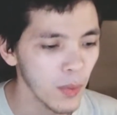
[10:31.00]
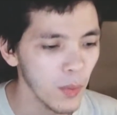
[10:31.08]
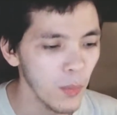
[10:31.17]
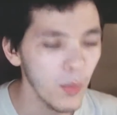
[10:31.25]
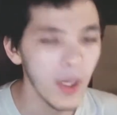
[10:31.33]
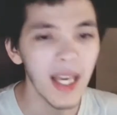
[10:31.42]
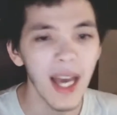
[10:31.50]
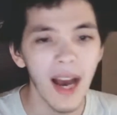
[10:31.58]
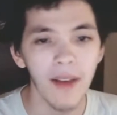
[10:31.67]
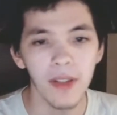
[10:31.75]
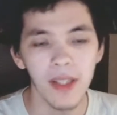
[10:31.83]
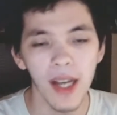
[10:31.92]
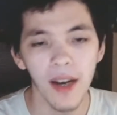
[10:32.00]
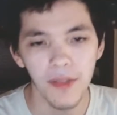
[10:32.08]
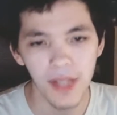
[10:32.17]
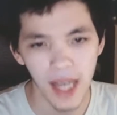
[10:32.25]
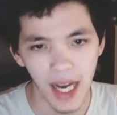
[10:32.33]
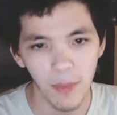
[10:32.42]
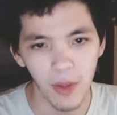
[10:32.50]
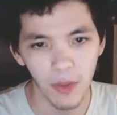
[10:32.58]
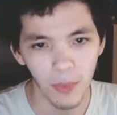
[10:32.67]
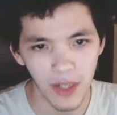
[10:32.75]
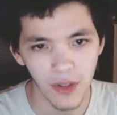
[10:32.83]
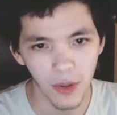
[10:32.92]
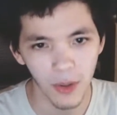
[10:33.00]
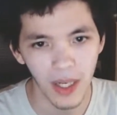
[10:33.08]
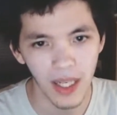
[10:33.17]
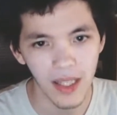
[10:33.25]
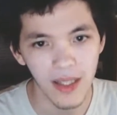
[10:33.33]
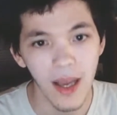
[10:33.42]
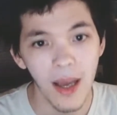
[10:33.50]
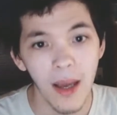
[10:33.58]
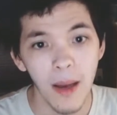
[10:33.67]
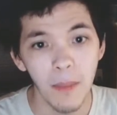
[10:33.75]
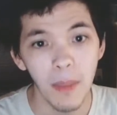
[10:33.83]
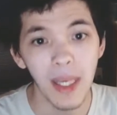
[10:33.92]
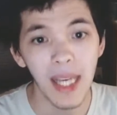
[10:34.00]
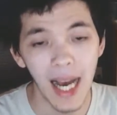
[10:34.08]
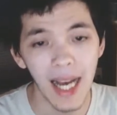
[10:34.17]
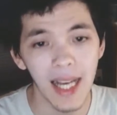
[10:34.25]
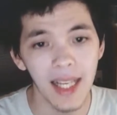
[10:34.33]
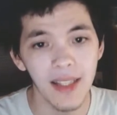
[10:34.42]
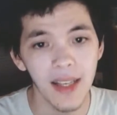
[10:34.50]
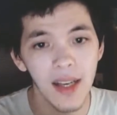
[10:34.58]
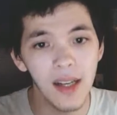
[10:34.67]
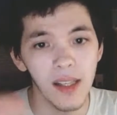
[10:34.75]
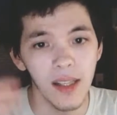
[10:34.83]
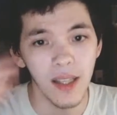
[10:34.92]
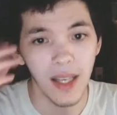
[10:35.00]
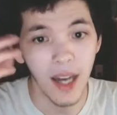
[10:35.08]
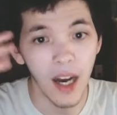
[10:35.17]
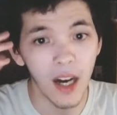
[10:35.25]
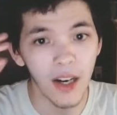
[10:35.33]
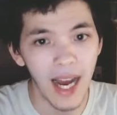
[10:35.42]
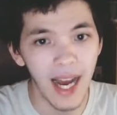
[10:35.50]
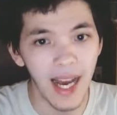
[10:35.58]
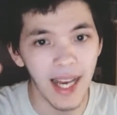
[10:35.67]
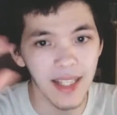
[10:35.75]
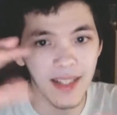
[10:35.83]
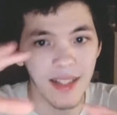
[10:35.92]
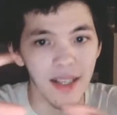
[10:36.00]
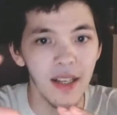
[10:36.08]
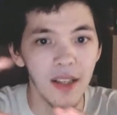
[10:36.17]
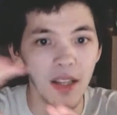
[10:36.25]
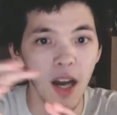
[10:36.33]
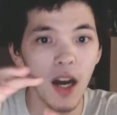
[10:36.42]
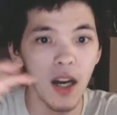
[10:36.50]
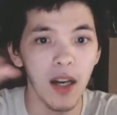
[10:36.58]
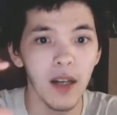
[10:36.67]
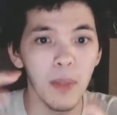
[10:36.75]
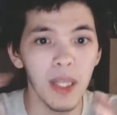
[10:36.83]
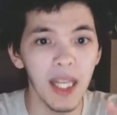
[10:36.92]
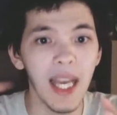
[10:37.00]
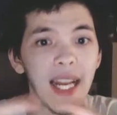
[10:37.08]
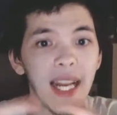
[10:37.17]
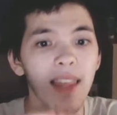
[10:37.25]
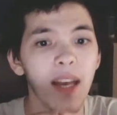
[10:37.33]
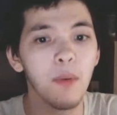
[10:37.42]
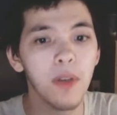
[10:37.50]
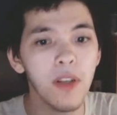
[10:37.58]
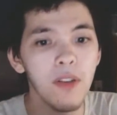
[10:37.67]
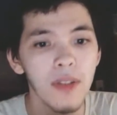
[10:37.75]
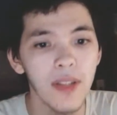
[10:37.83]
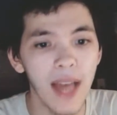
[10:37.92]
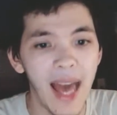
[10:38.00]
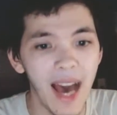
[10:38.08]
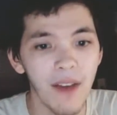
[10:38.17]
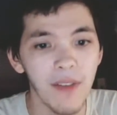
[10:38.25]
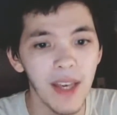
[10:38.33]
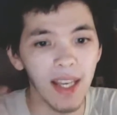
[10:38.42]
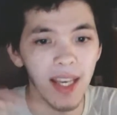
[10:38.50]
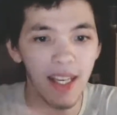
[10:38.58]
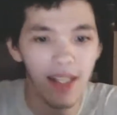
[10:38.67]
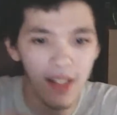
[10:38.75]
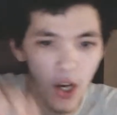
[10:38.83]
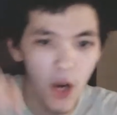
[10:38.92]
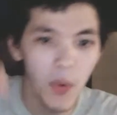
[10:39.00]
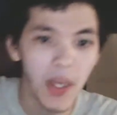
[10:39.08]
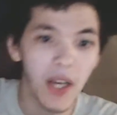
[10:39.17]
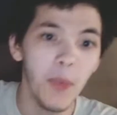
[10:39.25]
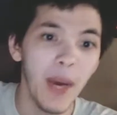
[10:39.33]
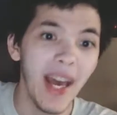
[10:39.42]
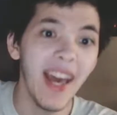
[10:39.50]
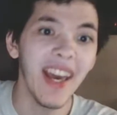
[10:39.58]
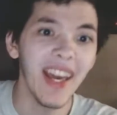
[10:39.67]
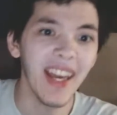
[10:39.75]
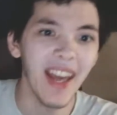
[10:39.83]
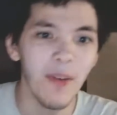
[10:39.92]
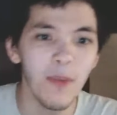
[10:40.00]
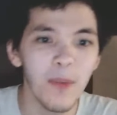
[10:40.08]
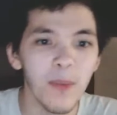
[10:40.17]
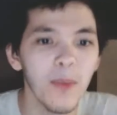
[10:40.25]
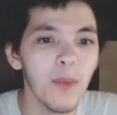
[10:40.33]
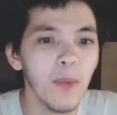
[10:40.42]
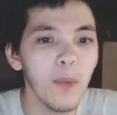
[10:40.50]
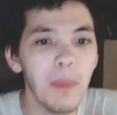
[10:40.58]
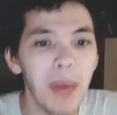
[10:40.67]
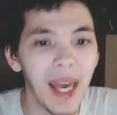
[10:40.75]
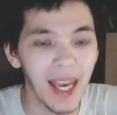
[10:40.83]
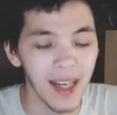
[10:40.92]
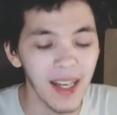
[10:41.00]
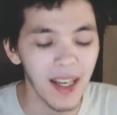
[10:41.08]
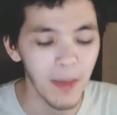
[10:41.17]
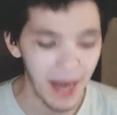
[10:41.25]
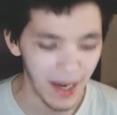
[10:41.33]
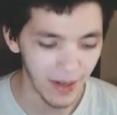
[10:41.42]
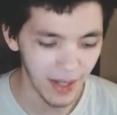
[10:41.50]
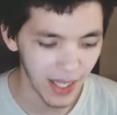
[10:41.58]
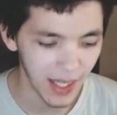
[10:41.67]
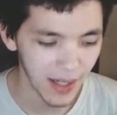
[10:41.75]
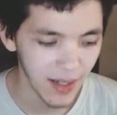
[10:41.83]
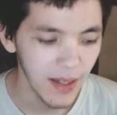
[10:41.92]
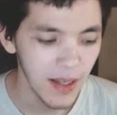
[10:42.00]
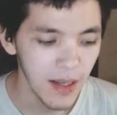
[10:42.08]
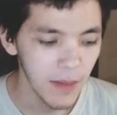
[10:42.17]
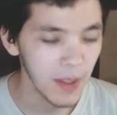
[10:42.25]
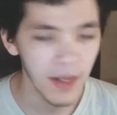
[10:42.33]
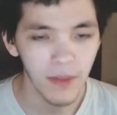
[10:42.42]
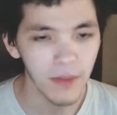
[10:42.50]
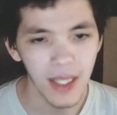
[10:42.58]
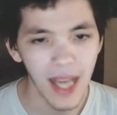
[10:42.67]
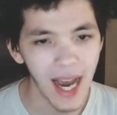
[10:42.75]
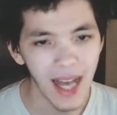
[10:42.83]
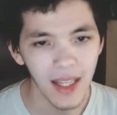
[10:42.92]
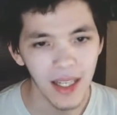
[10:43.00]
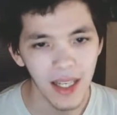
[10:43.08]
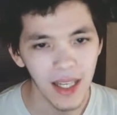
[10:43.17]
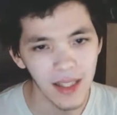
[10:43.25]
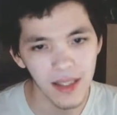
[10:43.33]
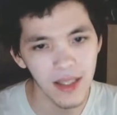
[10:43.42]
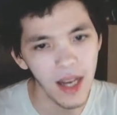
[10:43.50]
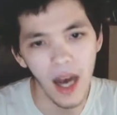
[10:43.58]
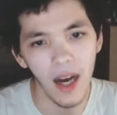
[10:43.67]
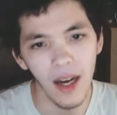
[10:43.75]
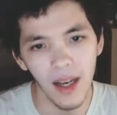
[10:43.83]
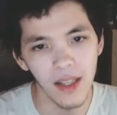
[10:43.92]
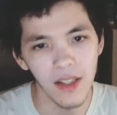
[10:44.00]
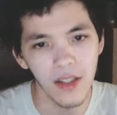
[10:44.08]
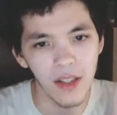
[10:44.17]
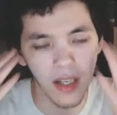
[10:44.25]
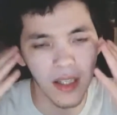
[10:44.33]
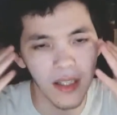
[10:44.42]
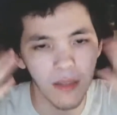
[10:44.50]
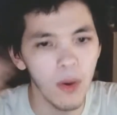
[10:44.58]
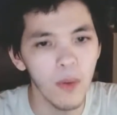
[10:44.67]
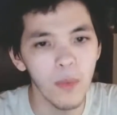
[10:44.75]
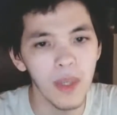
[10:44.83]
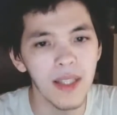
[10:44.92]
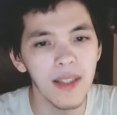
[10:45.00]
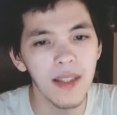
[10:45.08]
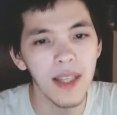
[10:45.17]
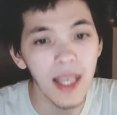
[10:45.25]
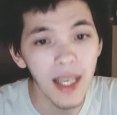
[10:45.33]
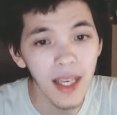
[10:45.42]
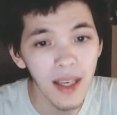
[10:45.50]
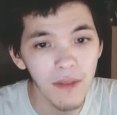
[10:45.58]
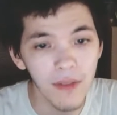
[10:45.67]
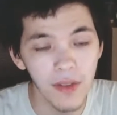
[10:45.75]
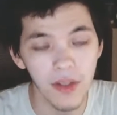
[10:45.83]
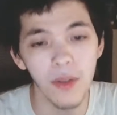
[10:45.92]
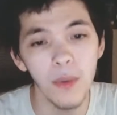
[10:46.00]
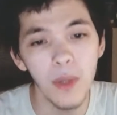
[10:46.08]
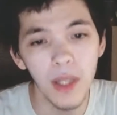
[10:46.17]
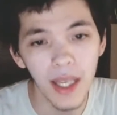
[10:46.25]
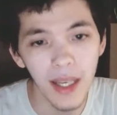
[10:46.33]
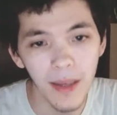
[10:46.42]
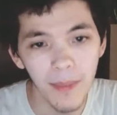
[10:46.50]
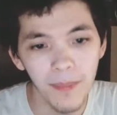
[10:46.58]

We have a tough time with retrogrades because in our eyes, our planet that we're used to having is going away and we panic about it. But in reality, it's not. It's just what we see visually,